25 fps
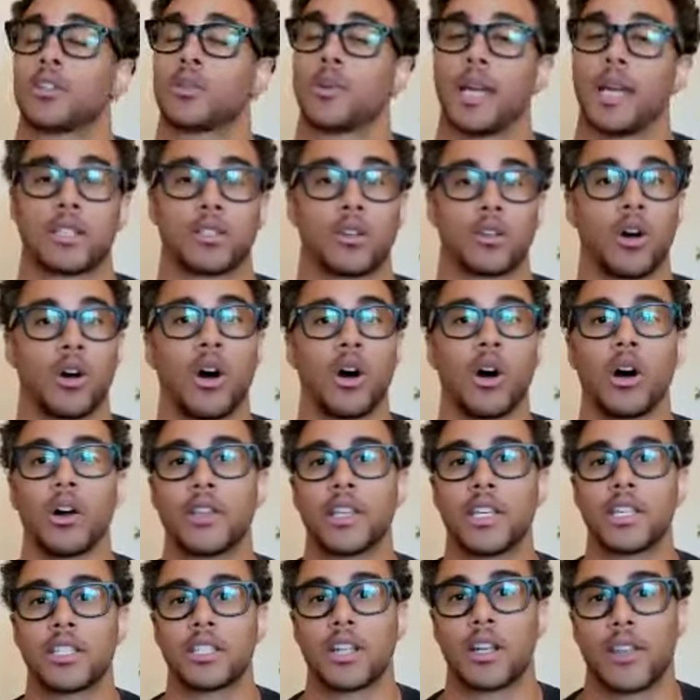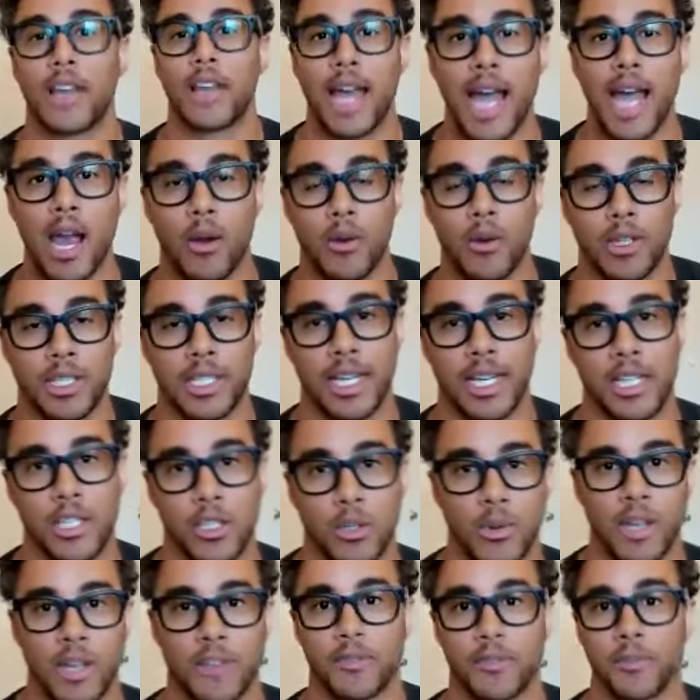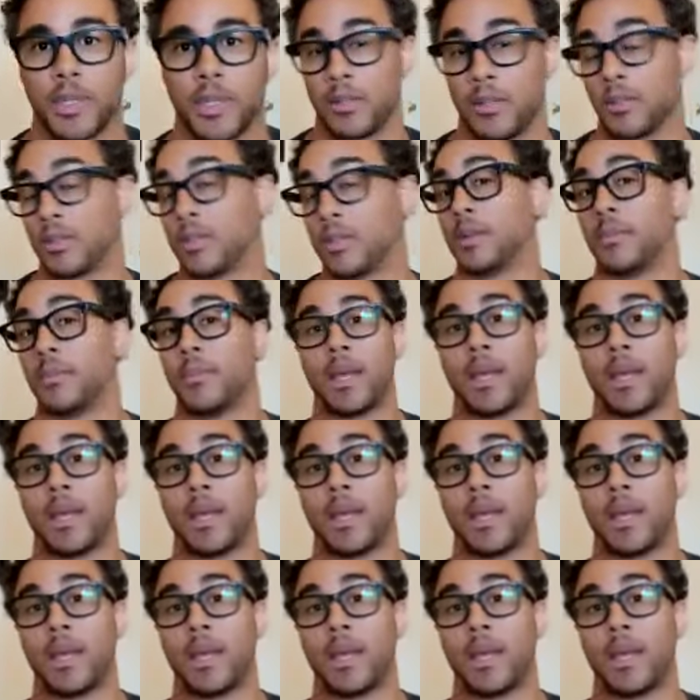So he has all these other hours that he's away from me.